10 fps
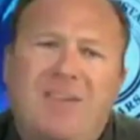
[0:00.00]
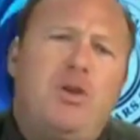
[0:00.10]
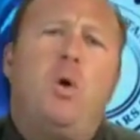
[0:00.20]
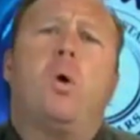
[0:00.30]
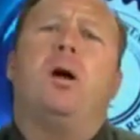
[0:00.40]

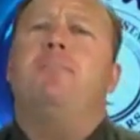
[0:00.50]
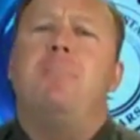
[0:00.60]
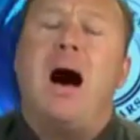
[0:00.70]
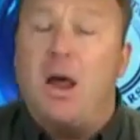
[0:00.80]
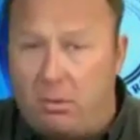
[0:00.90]
if you were a
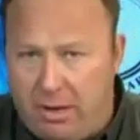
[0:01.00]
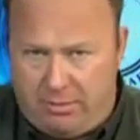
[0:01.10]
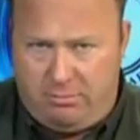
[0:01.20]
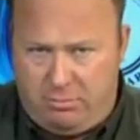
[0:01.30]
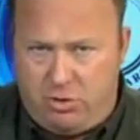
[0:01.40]

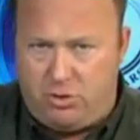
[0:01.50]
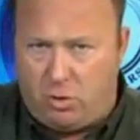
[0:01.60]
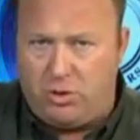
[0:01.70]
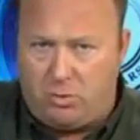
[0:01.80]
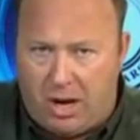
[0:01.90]
moderate
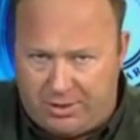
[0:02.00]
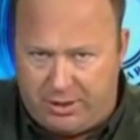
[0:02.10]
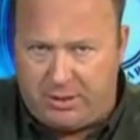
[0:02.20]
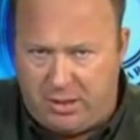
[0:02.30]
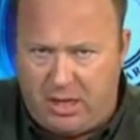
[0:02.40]
to George
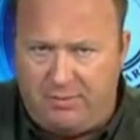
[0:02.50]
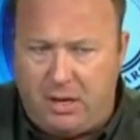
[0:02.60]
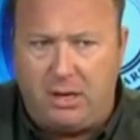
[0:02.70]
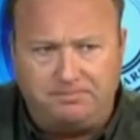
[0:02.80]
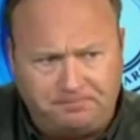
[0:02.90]
Washington,
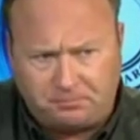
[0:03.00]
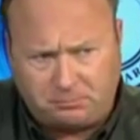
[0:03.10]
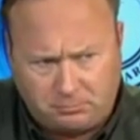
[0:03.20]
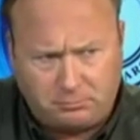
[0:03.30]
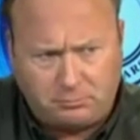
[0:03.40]
even a
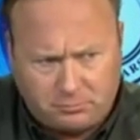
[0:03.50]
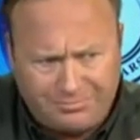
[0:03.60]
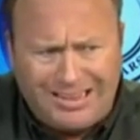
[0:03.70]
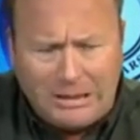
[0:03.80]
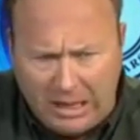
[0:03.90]

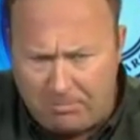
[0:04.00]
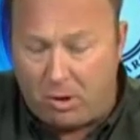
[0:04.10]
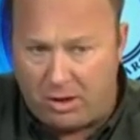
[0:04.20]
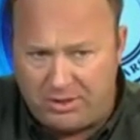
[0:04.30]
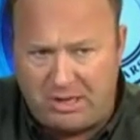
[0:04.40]

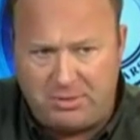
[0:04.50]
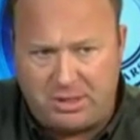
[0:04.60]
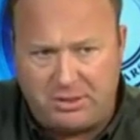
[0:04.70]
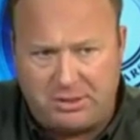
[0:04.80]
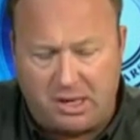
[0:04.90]
liberal, because he
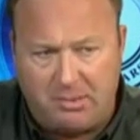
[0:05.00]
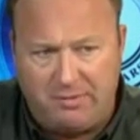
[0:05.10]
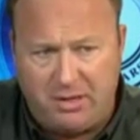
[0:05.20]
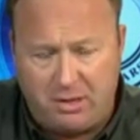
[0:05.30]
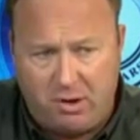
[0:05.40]
was a
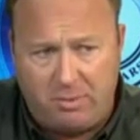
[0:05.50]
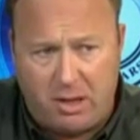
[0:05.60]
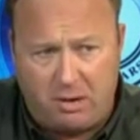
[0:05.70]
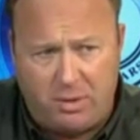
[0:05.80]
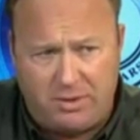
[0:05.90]
conservative and didn't agree
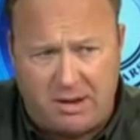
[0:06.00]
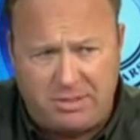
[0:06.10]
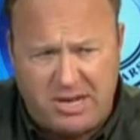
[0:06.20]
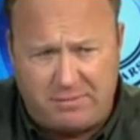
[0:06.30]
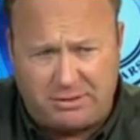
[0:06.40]
with a lot of what
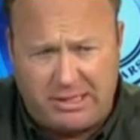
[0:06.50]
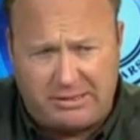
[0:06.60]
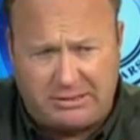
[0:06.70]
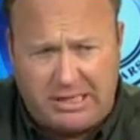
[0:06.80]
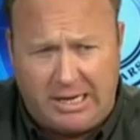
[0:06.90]
Thomas
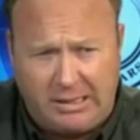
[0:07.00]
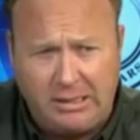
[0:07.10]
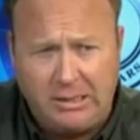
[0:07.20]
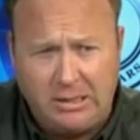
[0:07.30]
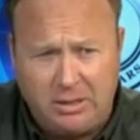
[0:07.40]
Jefferson had to
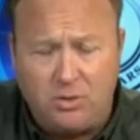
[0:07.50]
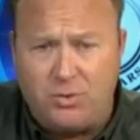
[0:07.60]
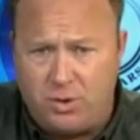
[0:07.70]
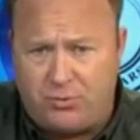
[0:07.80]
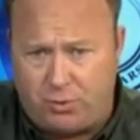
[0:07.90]
say.
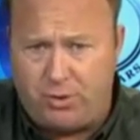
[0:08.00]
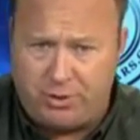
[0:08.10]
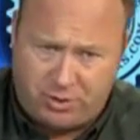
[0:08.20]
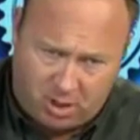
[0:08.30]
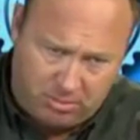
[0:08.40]
Those were your
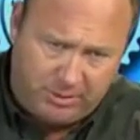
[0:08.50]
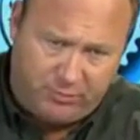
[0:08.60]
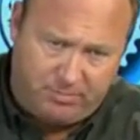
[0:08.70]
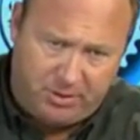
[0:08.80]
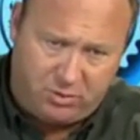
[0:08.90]
true
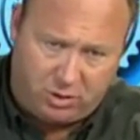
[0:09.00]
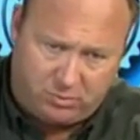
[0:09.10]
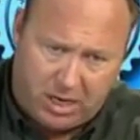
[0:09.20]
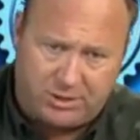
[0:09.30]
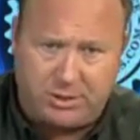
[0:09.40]
conservative, would be
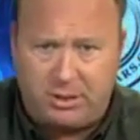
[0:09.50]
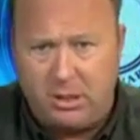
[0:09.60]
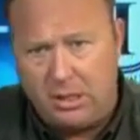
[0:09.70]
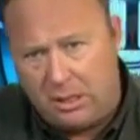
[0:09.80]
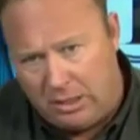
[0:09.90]
George
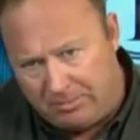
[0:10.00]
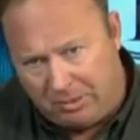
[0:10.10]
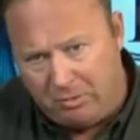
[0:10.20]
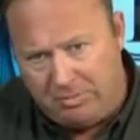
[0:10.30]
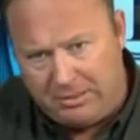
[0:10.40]
Washington.
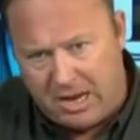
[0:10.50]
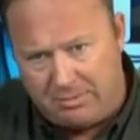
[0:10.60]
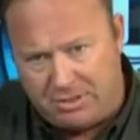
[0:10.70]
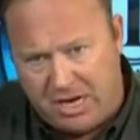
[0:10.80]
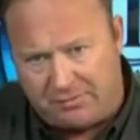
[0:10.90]
Liberal would be
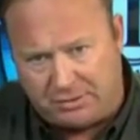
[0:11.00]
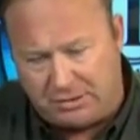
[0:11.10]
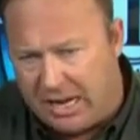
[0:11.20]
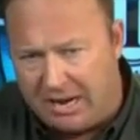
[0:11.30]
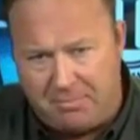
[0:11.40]
Thomas
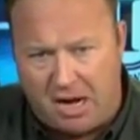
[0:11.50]
Jefferson. I